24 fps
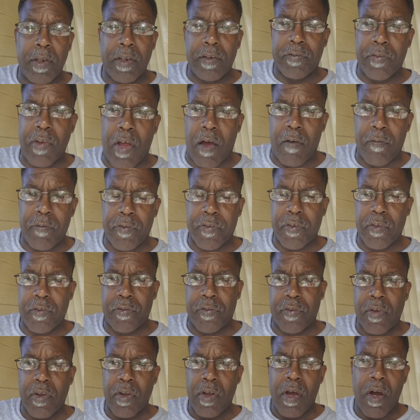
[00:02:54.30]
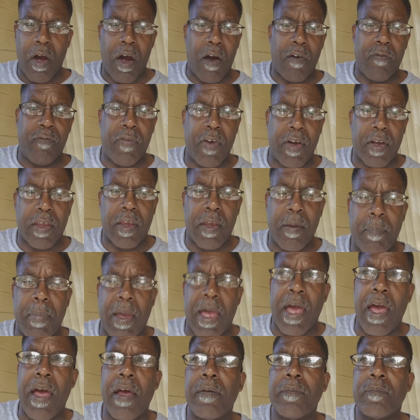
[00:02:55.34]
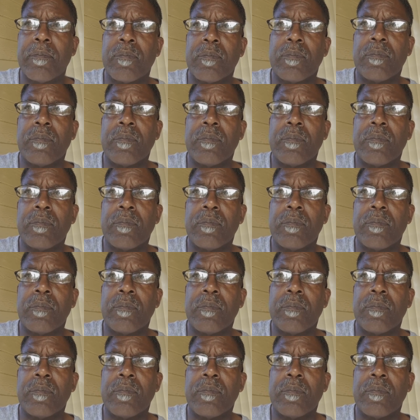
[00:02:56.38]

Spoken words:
police officers are fucking bad.